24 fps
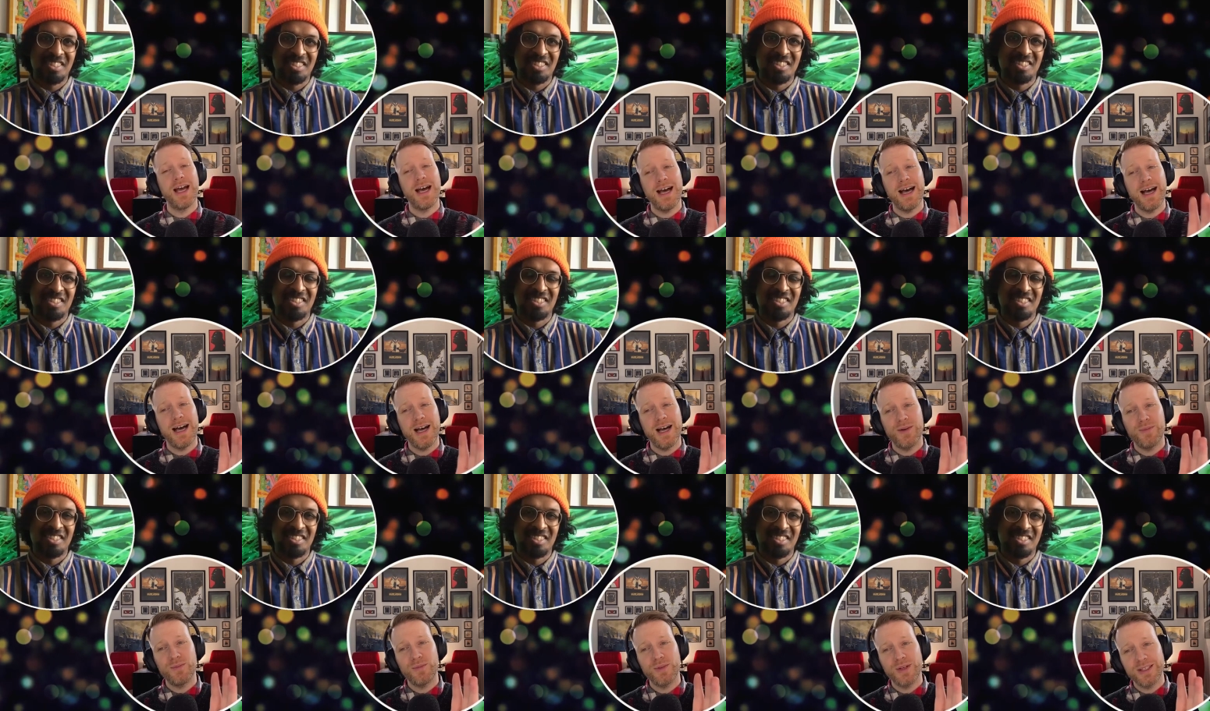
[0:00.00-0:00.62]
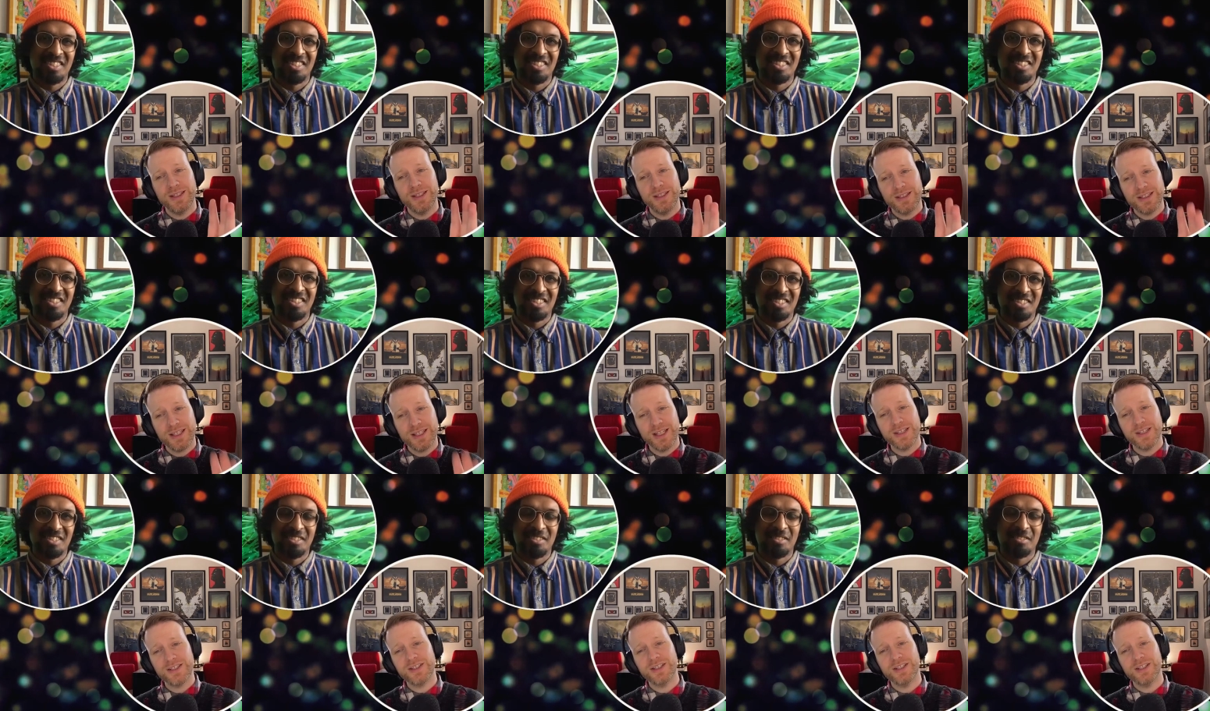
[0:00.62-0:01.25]
Speaker 1: Um,
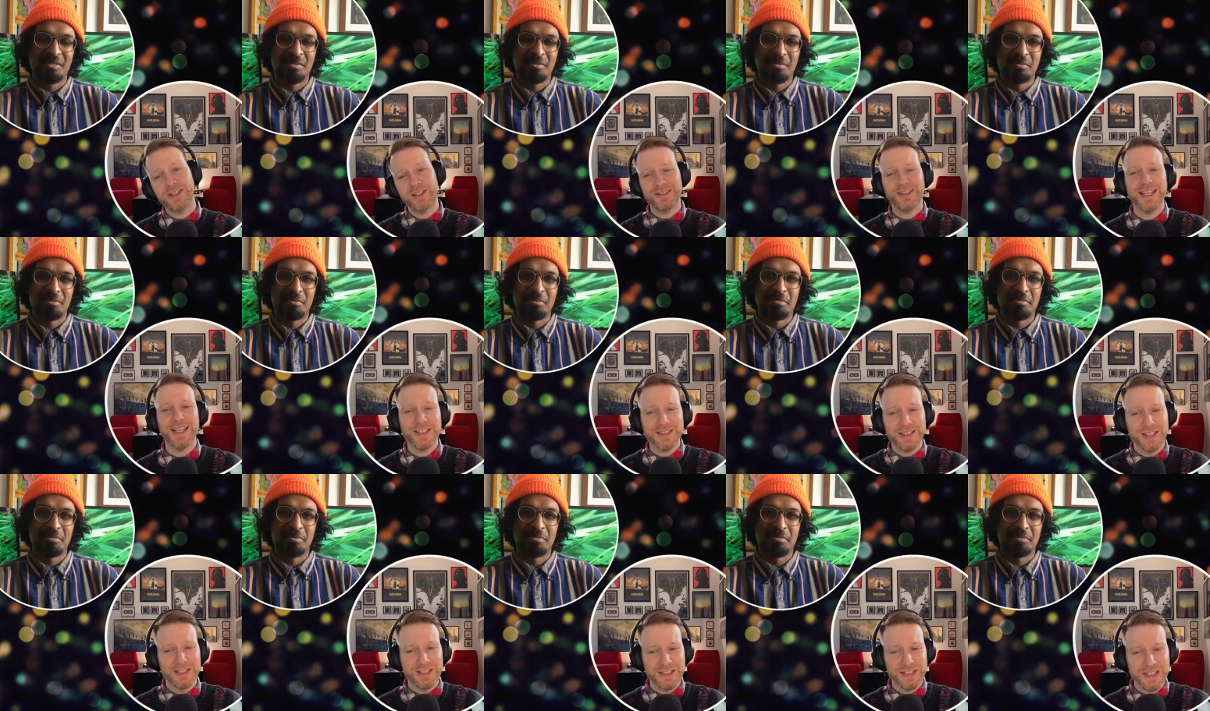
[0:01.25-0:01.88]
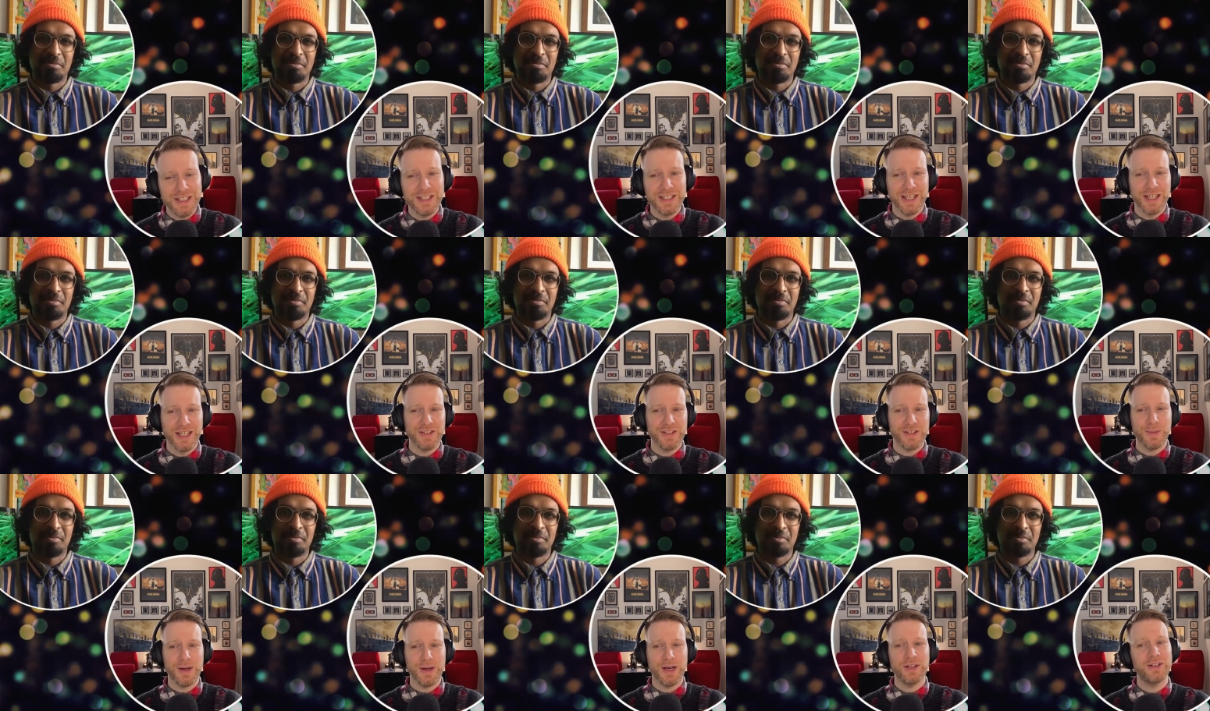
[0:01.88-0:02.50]
Tell us a little, like the details
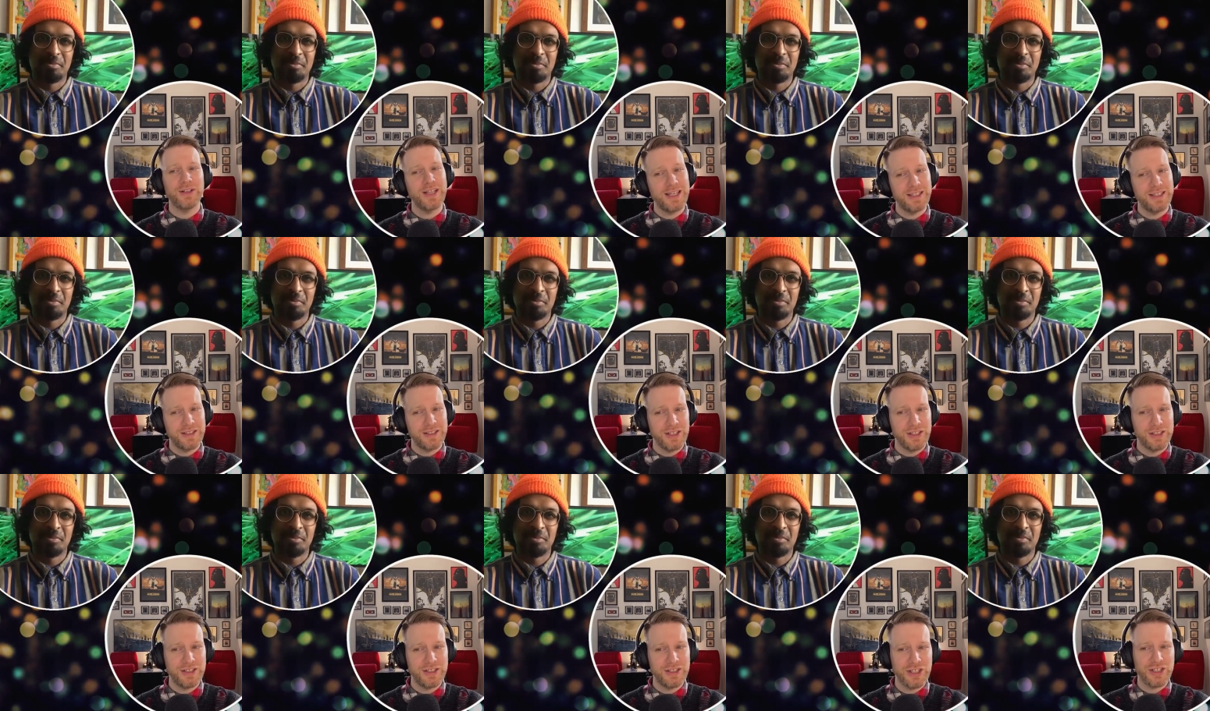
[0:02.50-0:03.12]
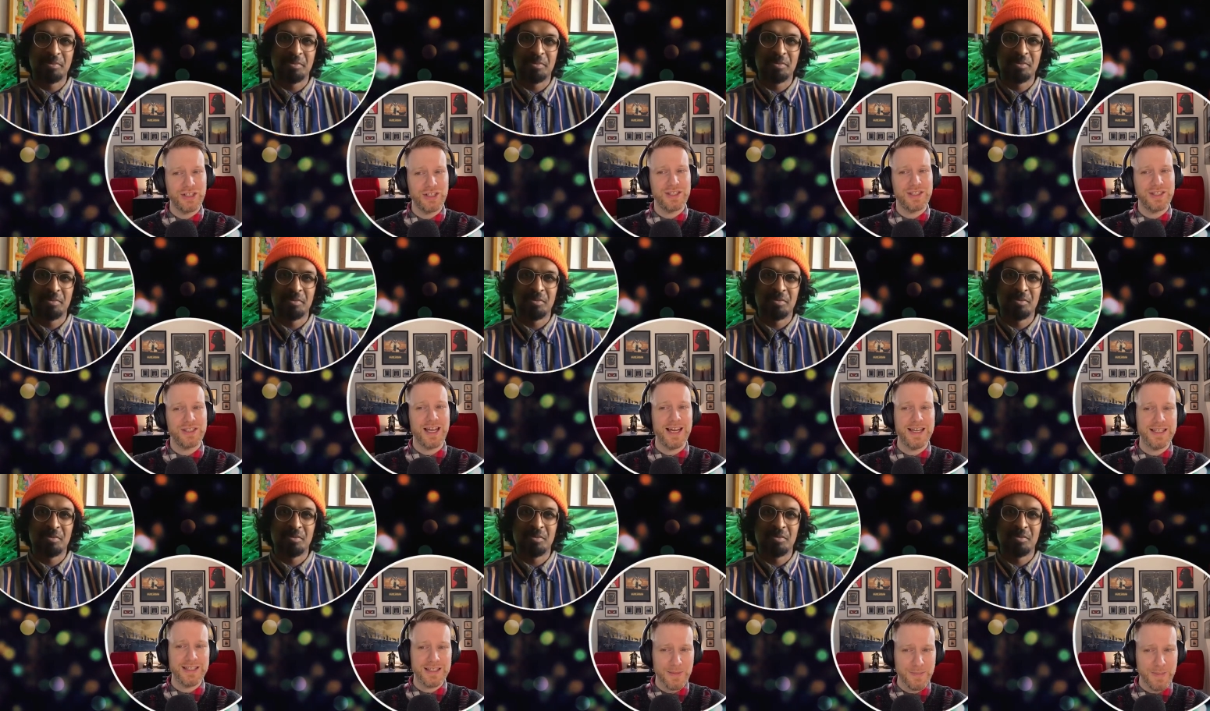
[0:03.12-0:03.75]
about it, like the edition
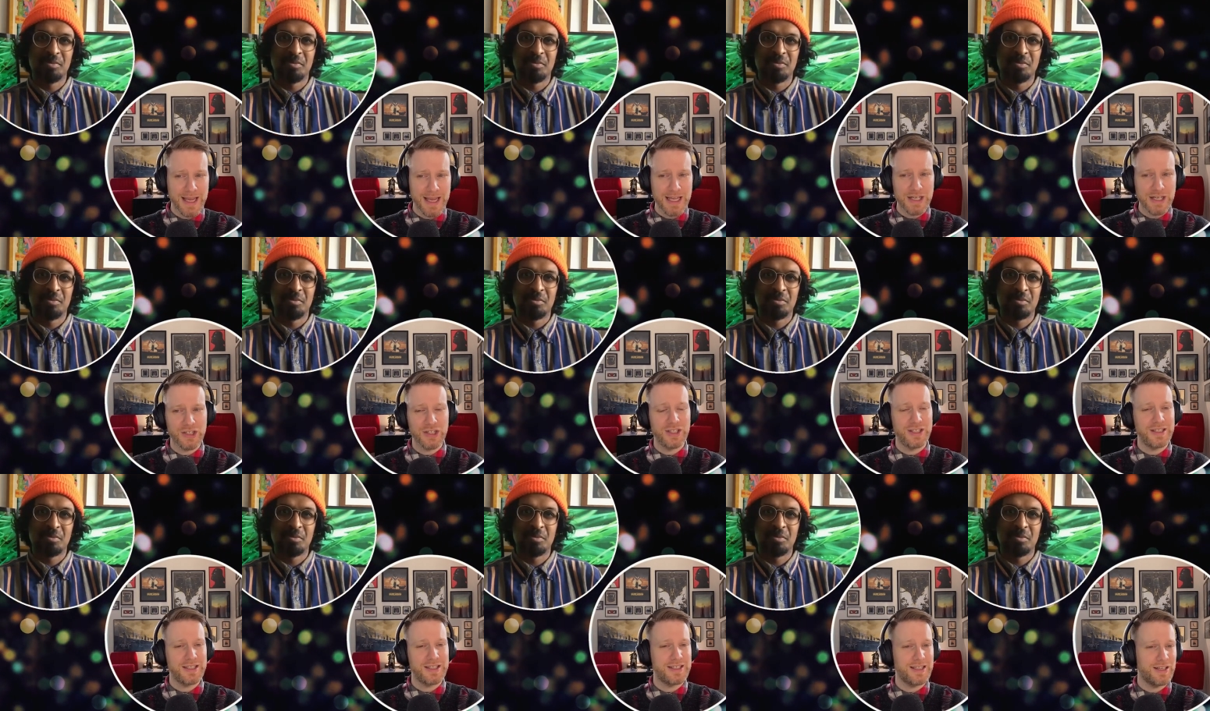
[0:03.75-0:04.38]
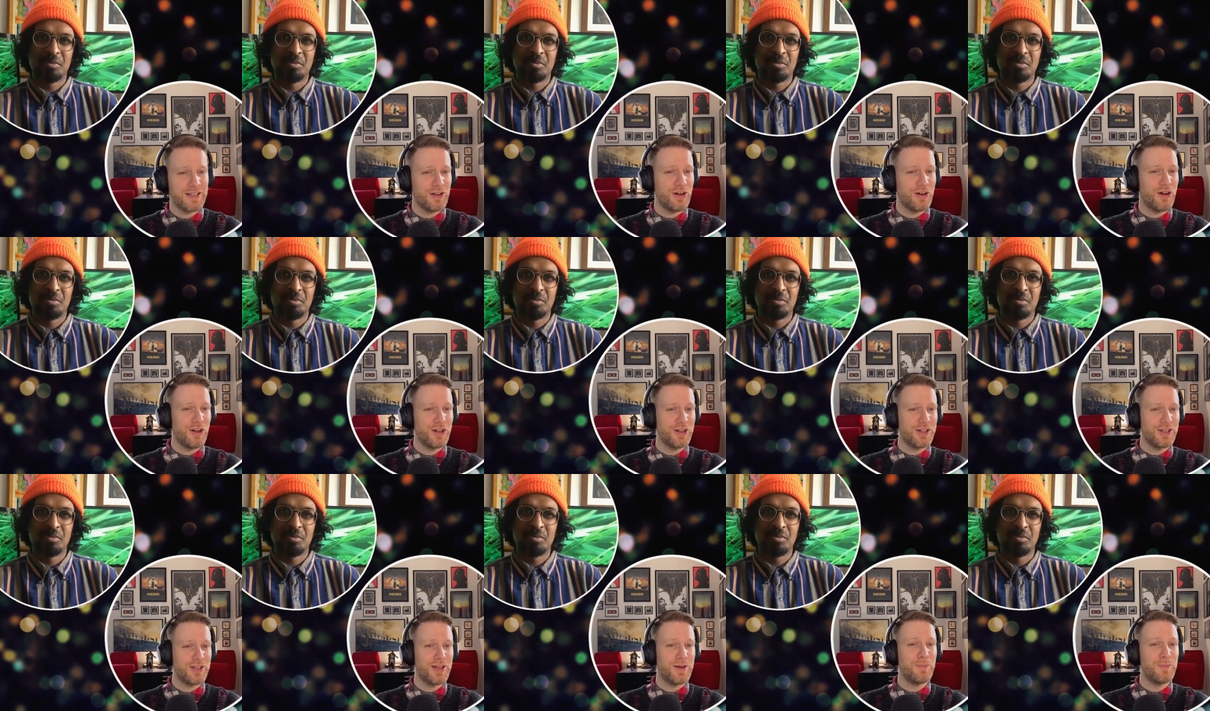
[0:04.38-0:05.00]
size, dimensions, and all
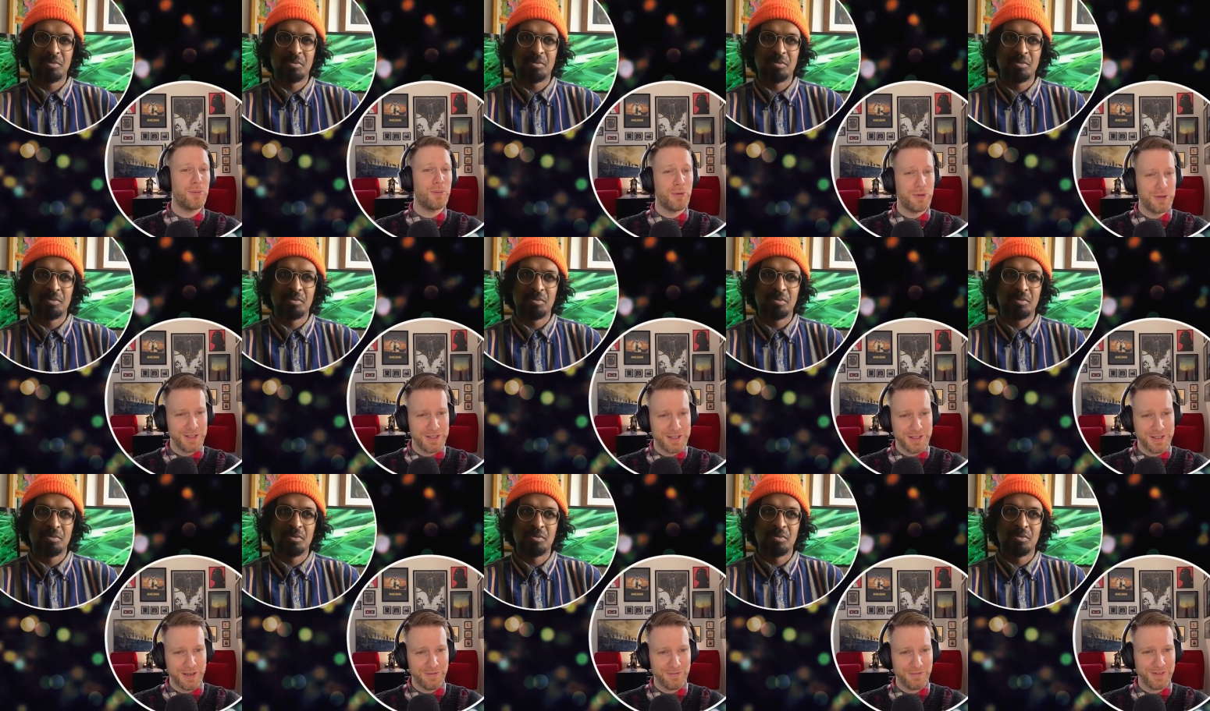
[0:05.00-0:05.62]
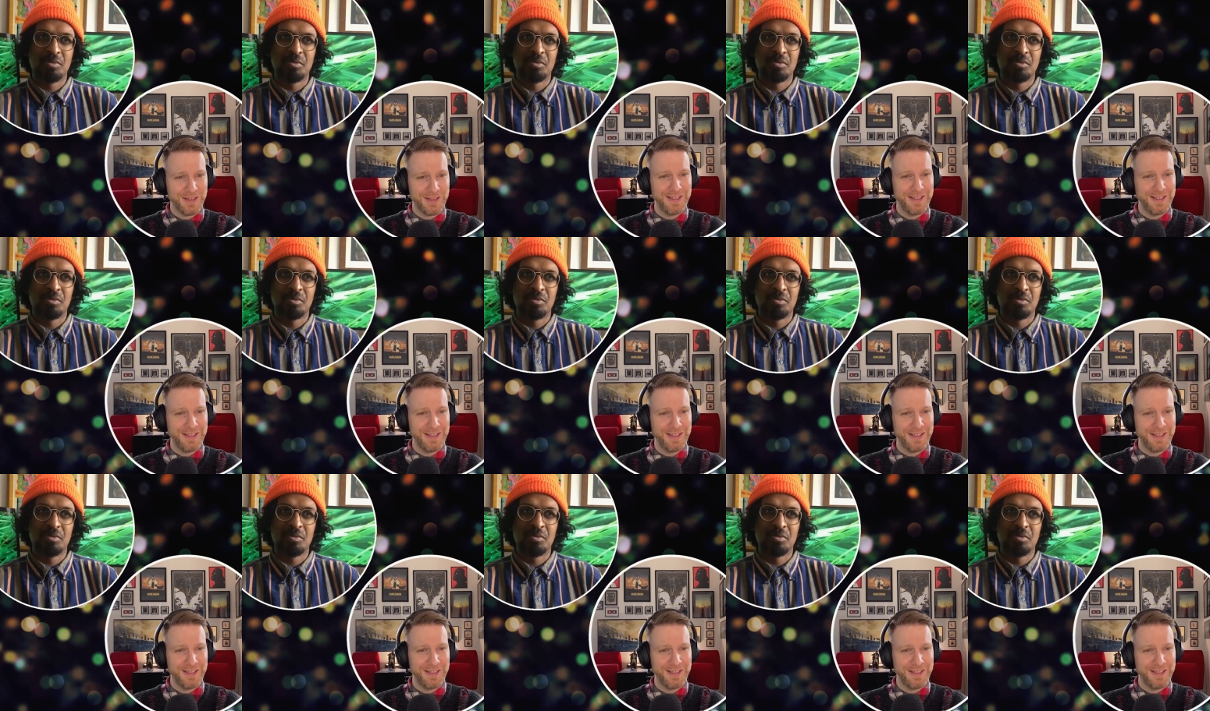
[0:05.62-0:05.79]
the important stuff.